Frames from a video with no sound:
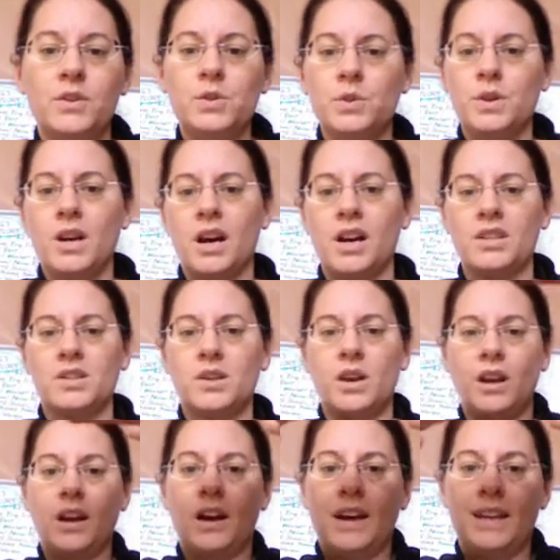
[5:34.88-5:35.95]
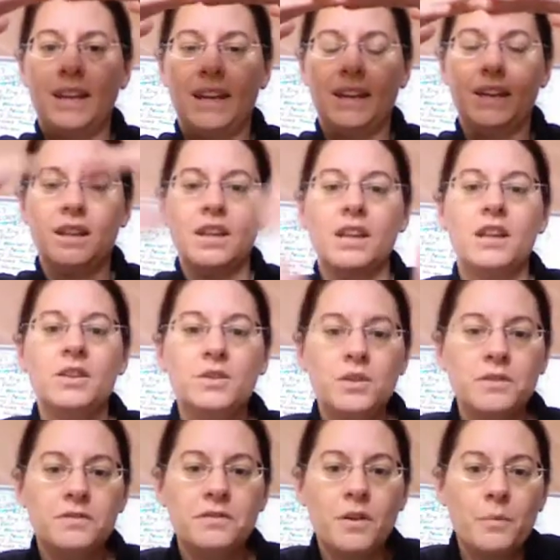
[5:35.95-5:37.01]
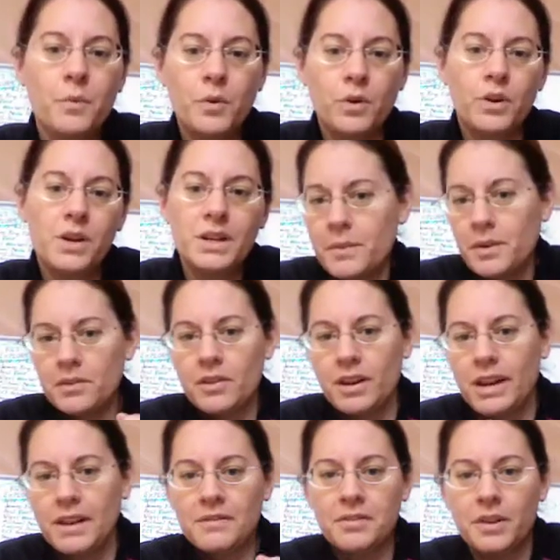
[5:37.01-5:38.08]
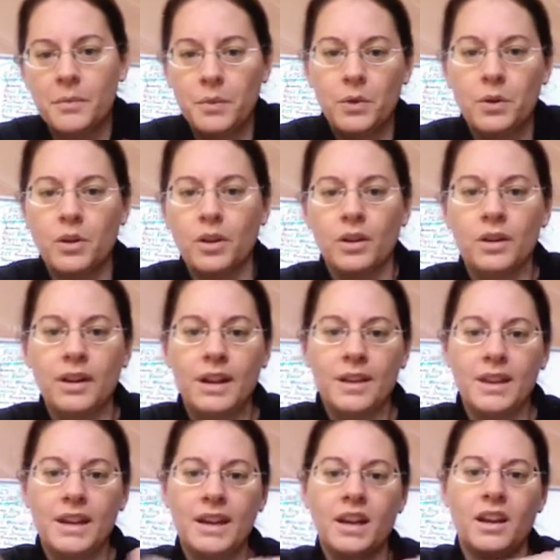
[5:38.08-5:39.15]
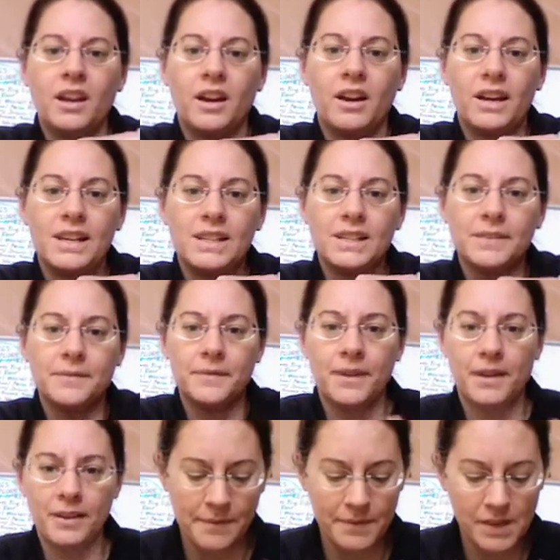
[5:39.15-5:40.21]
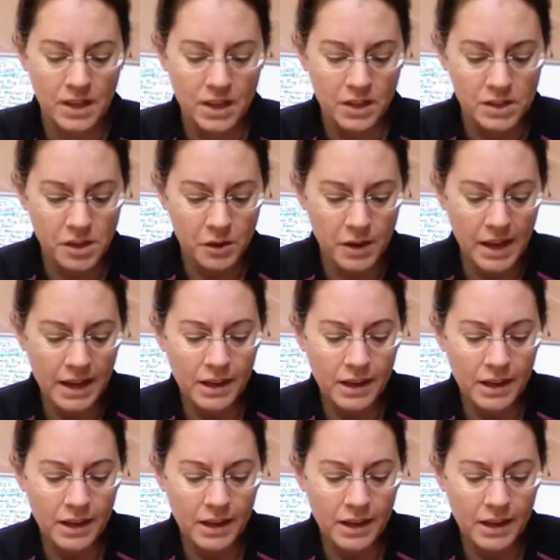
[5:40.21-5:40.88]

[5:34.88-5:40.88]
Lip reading: two cars colliding. Two footballers be running for the ball and they collide. So a